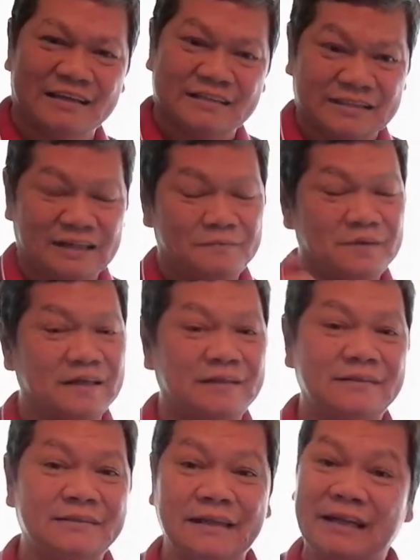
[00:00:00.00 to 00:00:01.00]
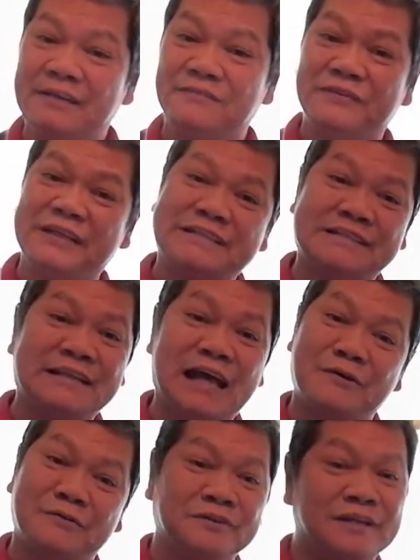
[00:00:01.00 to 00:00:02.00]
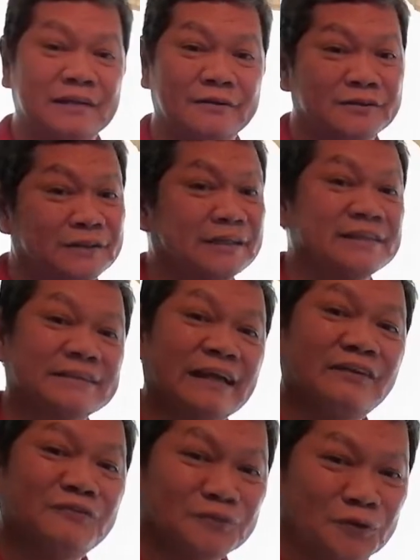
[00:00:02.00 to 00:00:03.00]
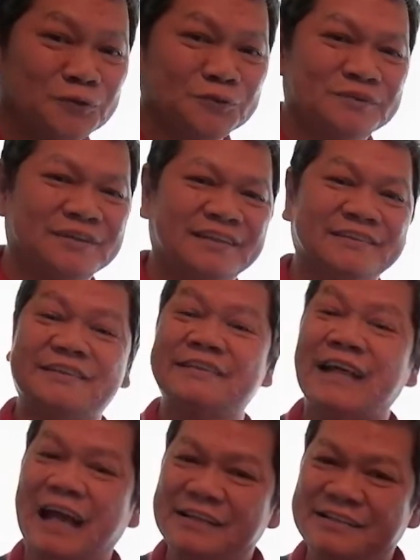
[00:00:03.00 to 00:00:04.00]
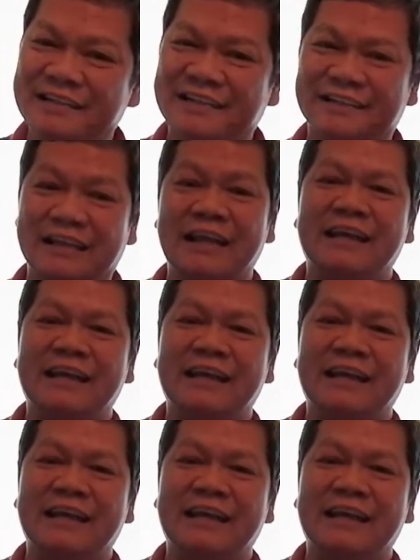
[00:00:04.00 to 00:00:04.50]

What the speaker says: Some are really busy now on their cell phone, in their gadget,